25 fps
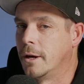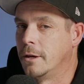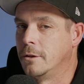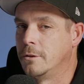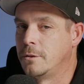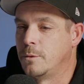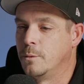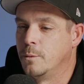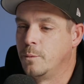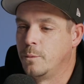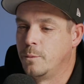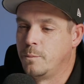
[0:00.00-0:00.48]

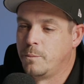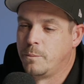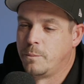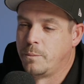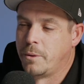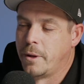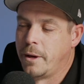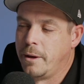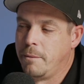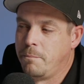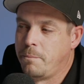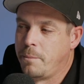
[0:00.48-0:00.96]
used to
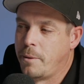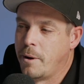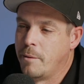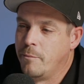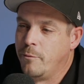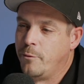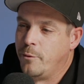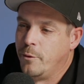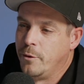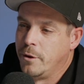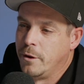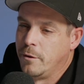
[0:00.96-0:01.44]
play pub
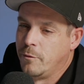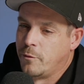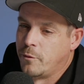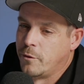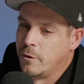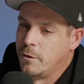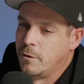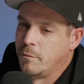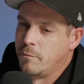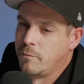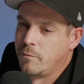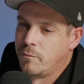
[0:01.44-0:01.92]
footy
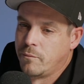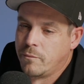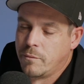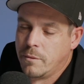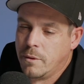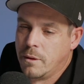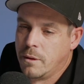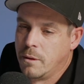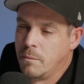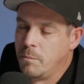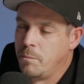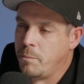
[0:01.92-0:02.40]
for
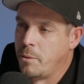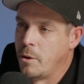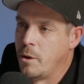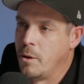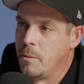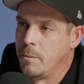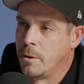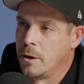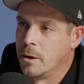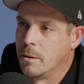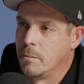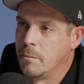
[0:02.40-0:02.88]
the
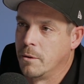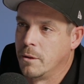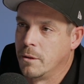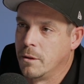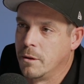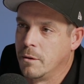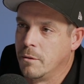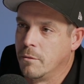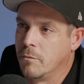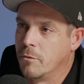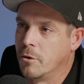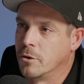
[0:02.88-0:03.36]
Birmingham and
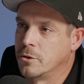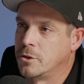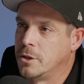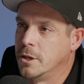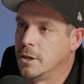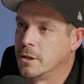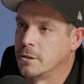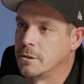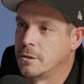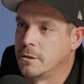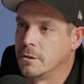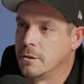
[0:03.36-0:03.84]
the
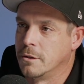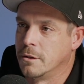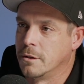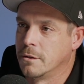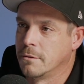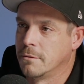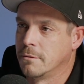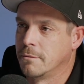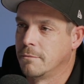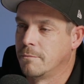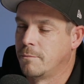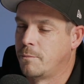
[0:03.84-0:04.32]
Rochester
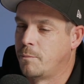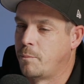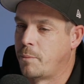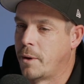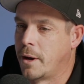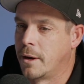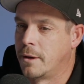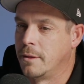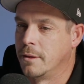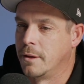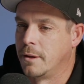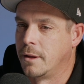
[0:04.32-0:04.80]
yeah.
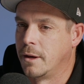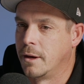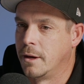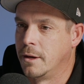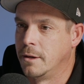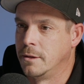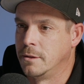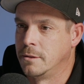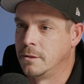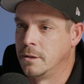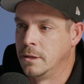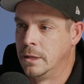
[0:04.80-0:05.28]
back in the
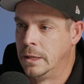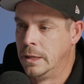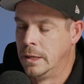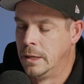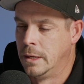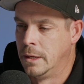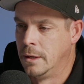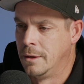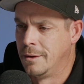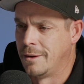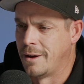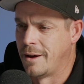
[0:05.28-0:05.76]
days,
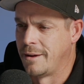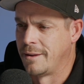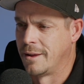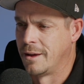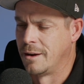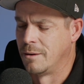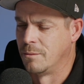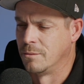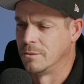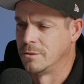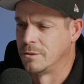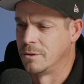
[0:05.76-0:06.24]
and
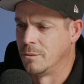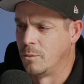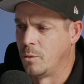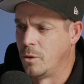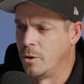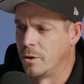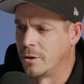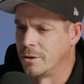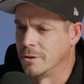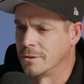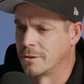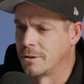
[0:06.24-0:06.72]
then it was the
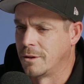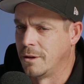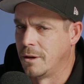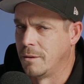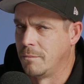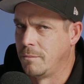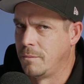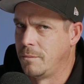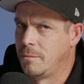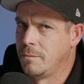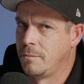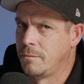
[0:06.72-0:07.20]
Workers
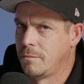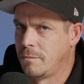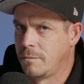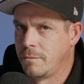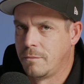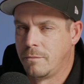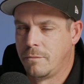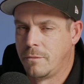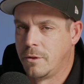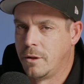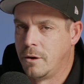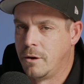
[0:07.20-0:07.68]
Club
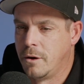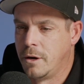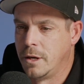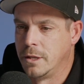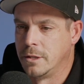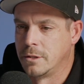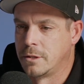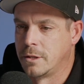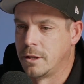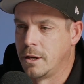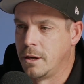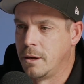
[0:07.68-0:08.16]

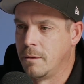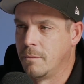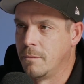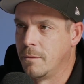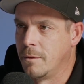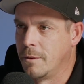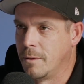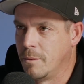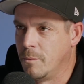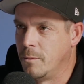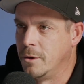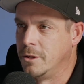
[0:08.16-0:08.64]
Lions team,
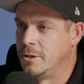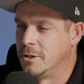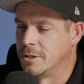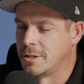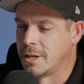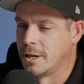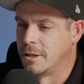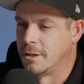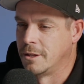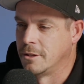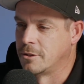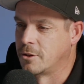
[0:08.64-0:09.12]
and we just
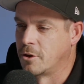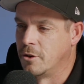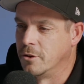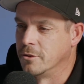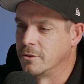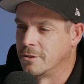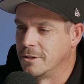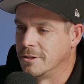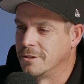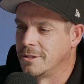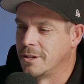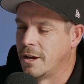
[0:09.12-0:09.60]
had this
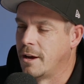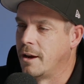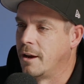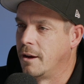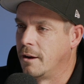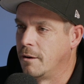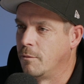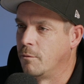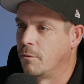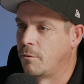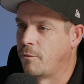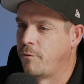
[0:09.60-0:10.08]
constant saying,
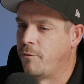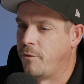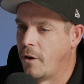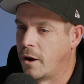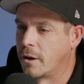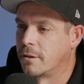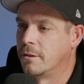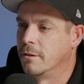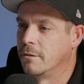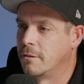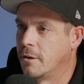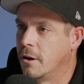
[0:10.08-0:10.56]
and it was
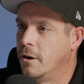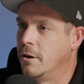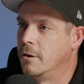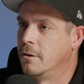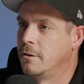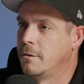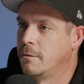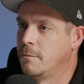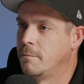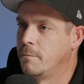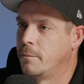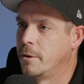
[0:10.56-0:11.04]
"fuck the tote."
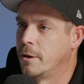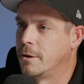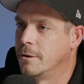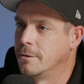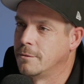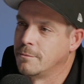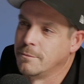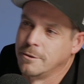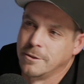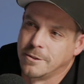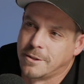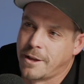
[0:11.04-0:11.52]

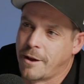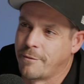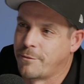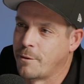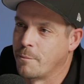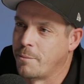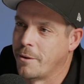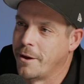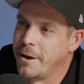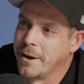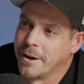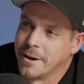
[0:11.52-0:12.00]
because we used to have to
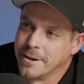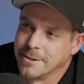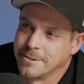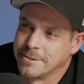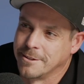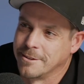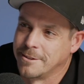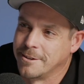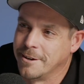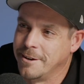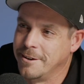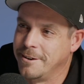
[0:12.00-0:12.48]
play against
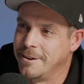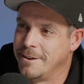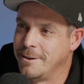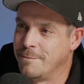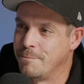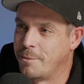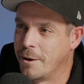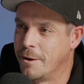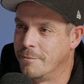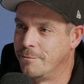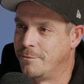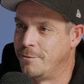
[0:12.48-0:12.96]
the tote in
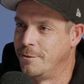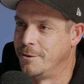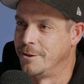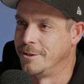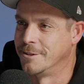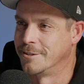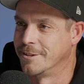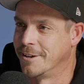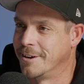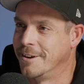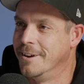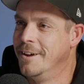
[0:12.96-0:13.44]
pub footy.
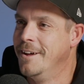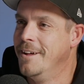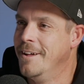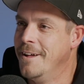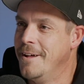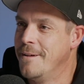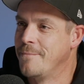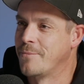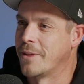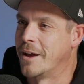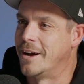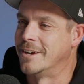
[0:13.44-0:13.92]
So
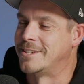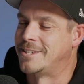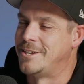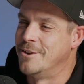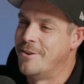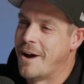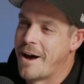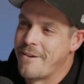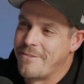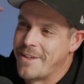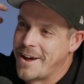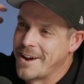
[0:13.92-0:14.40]
and I
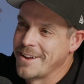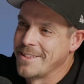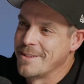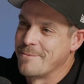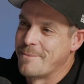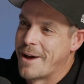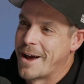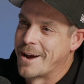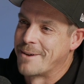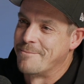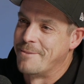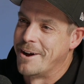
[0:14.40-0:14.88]
still it. have that in the
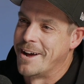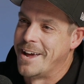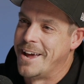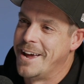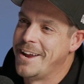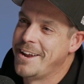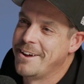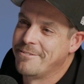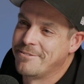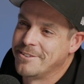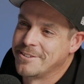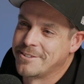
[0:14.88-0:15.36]
back of my
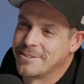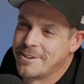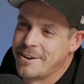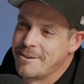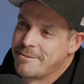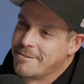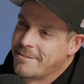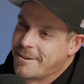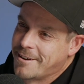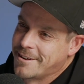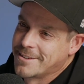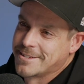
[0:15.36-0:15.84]
head every
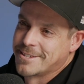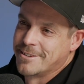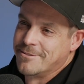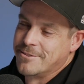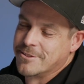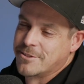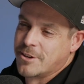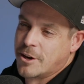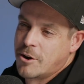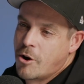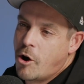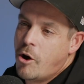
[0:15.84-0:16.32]
time
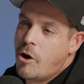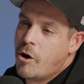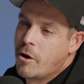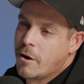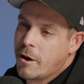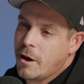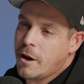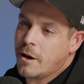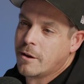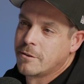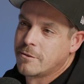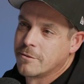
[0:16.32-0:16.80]
someone's like, "Oh
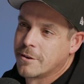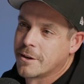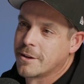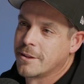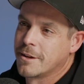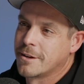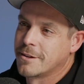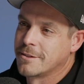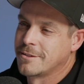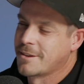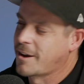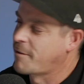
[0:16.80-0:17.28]
yeah, do you reckon
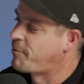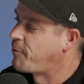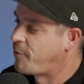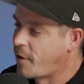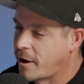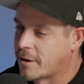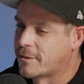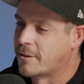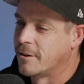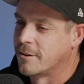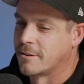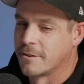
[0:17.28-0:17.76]
they just a ah,
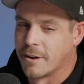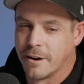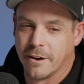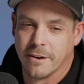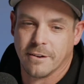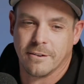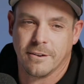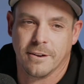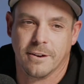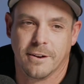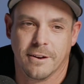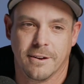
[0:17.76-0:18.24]
fuck the
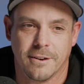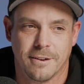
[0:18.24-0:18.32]
tote?" You know,